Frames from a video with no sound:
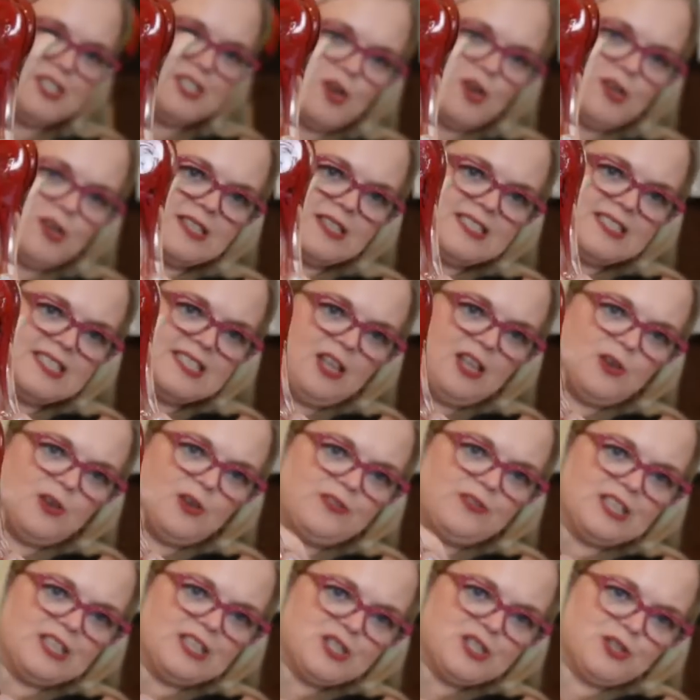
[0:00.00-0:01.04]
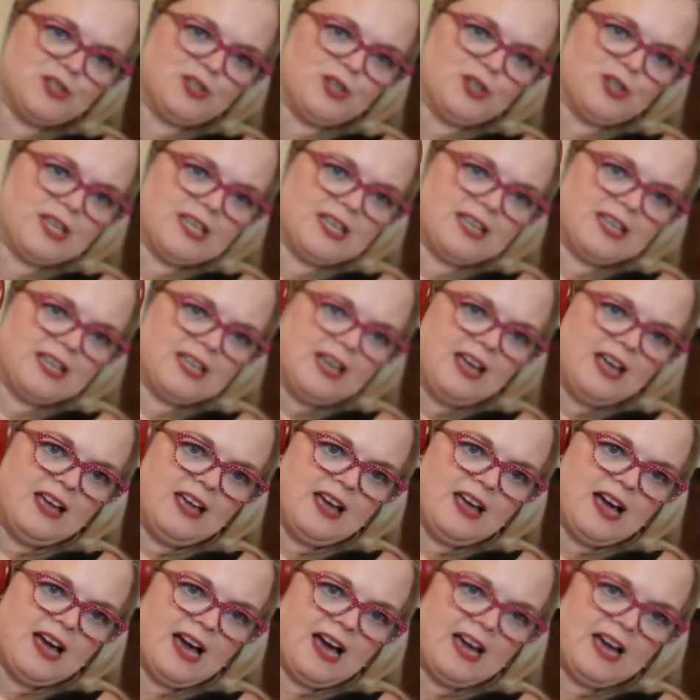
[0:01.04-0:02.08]
to tell unless you're looking
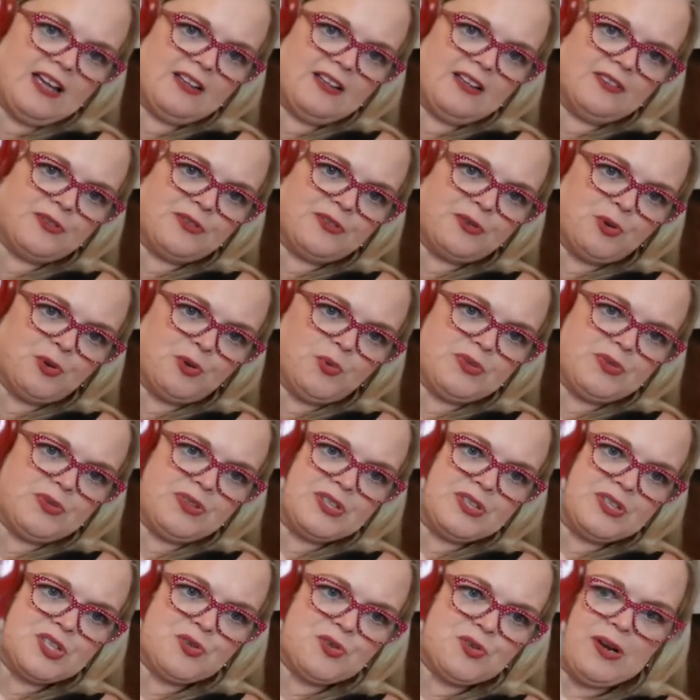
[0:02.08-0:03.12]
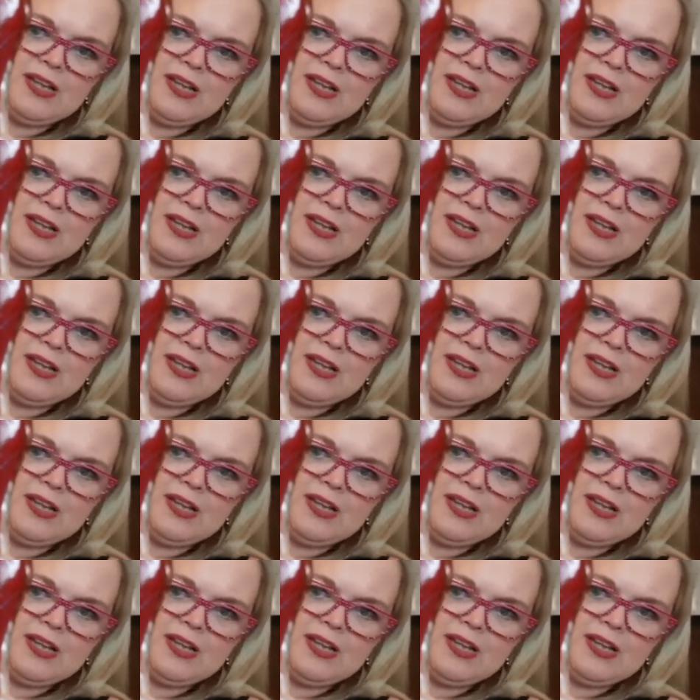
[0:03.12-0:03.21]
at through it with a straight